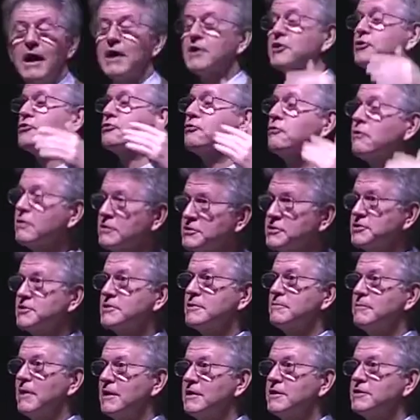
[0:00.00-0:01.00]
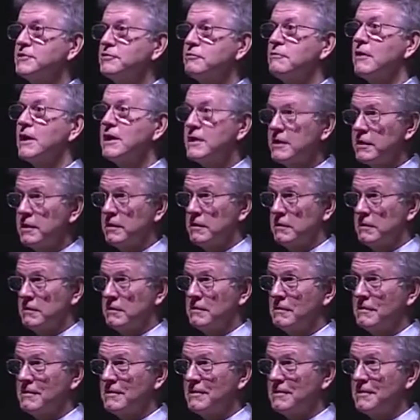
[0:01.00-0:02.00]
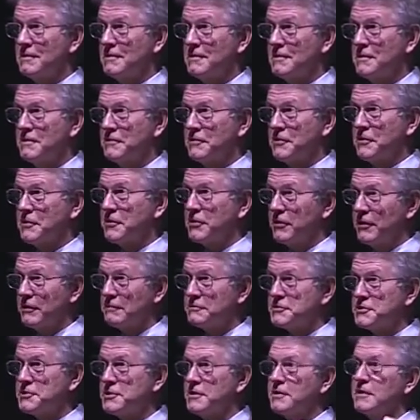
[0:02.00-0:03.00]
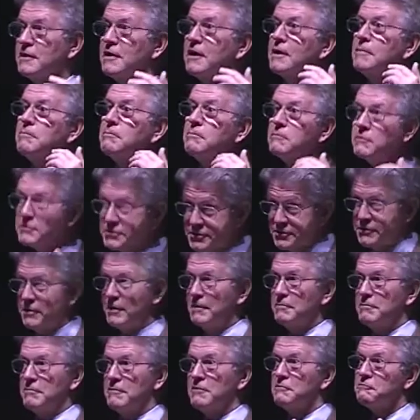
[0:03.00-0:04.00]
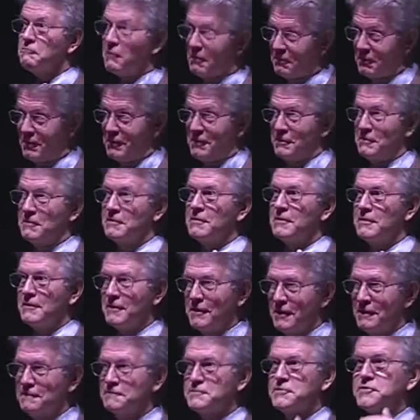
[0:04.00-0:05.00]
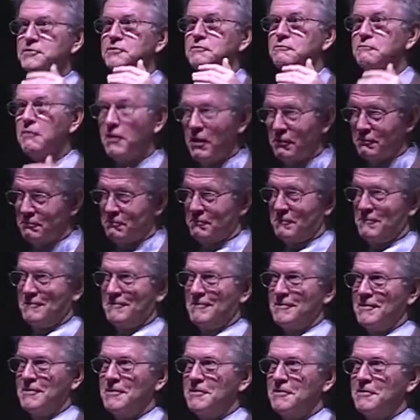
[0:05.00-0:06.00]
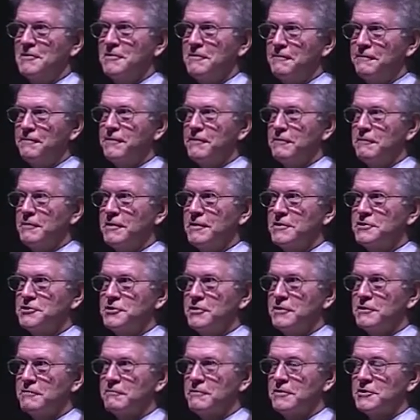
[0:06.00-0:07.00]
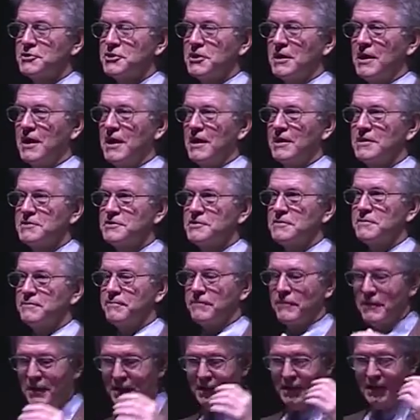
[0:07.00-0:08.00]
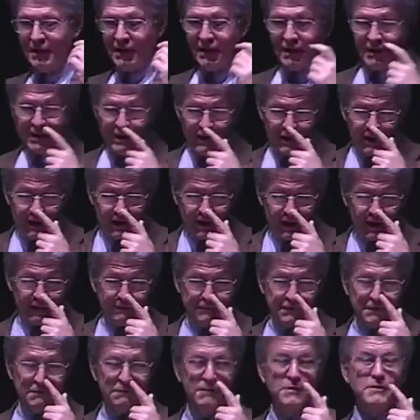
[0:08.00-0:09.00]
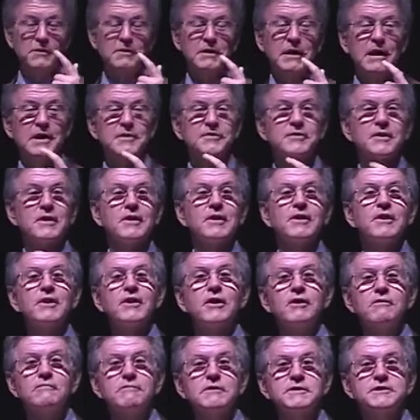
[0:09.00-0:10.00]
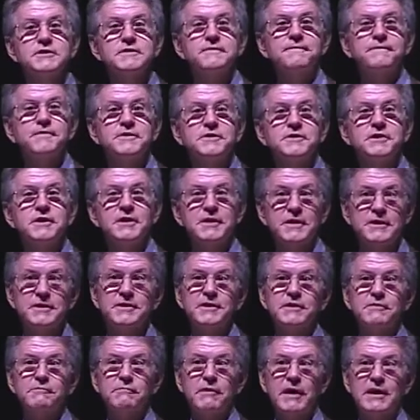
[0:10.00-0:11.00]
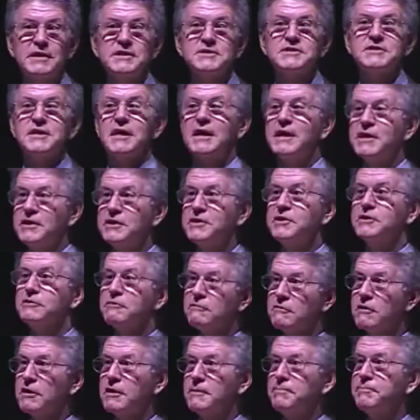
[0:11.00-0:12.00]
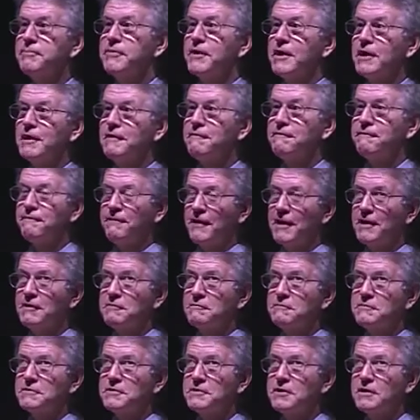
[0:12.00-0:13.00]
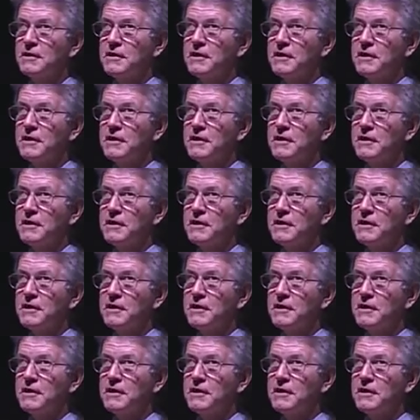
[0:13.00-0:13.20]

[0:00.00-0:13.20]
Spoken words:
across the Mediterranean. The closer a Muslim woman lives to Rome, the fewer children she has. If you look at the lowest fertility rates in Europe, they are found